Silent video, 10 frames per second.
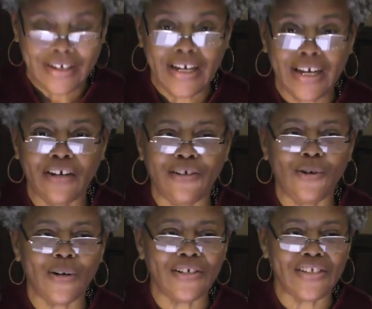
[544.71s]
And her
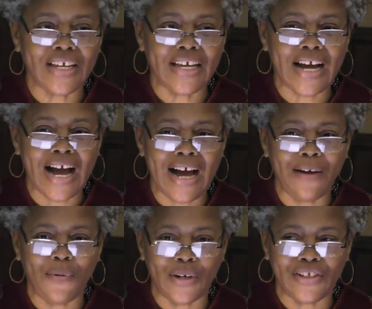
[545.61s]
daughter said, "I
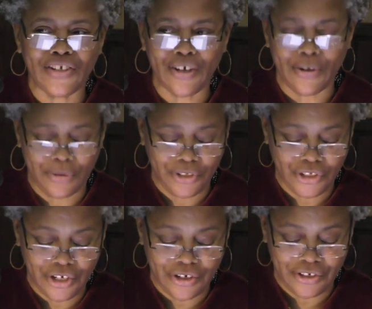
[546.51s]
want to go to
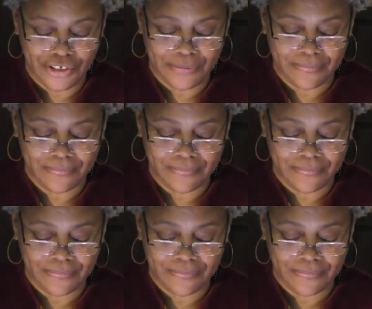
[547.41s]
church."